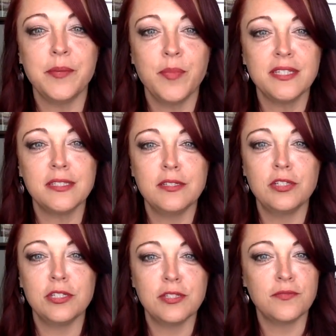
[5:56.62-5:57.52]

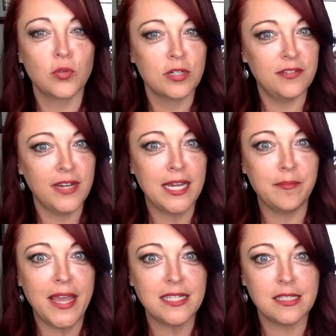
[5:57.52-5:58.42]
Messages for divine
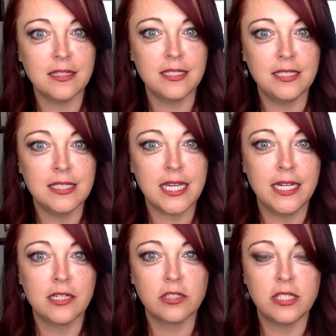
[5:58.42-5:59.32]
masculine's
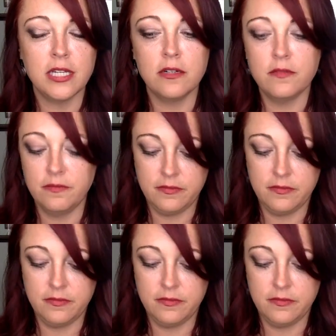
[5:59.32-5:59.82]
higher self.